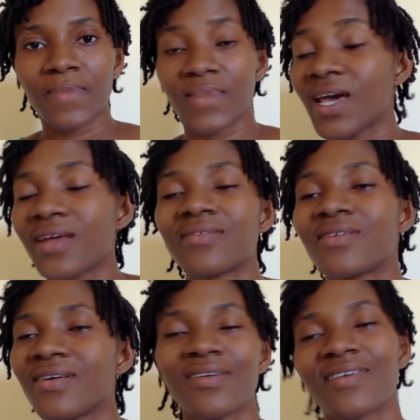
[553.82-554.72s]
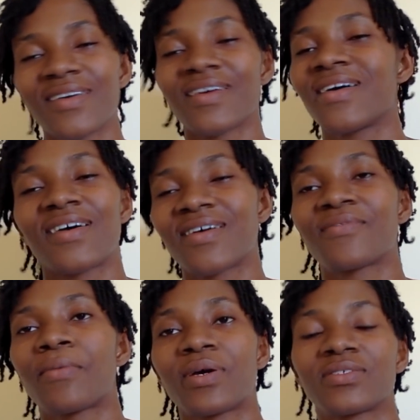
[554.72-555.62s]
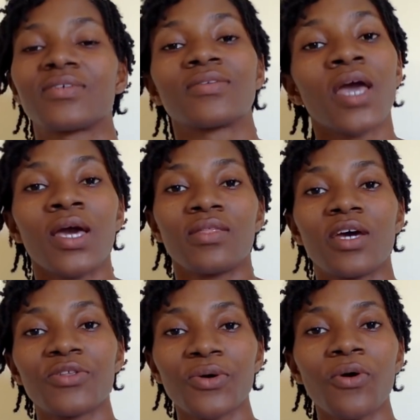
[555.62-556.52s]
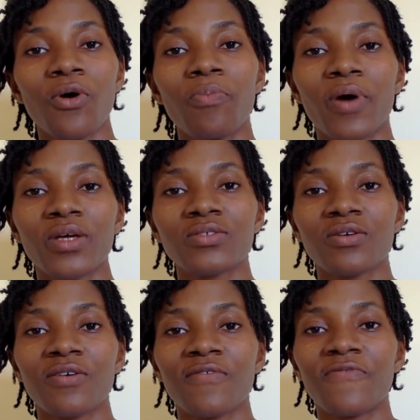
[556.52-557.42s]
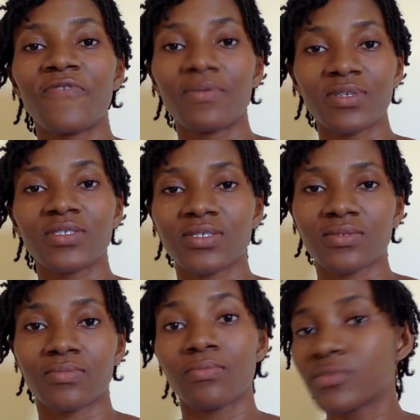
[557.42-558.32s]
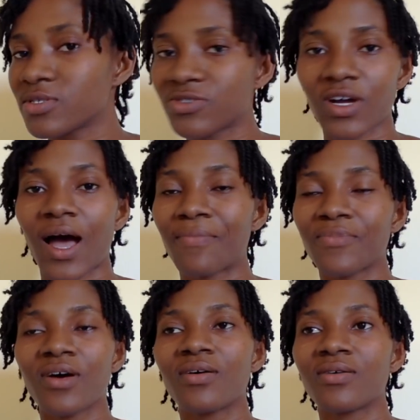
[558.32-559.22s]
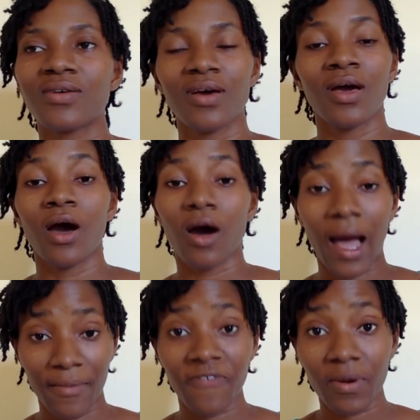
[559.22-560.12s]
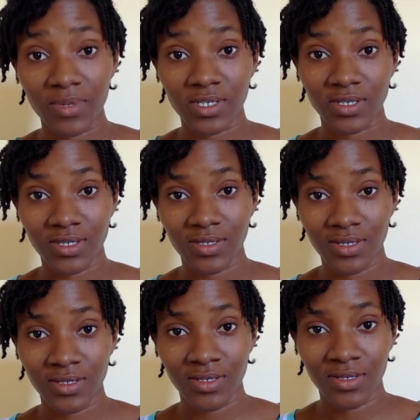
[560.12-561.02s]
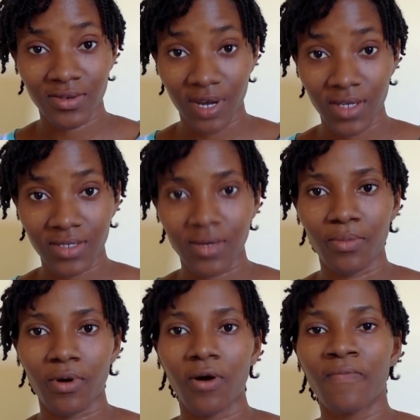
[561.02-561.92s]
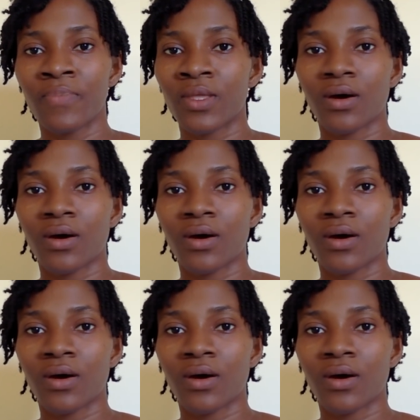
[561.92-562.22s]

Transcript: then what am I saying? Then the whole point of feminism. I'm a feminist, right? But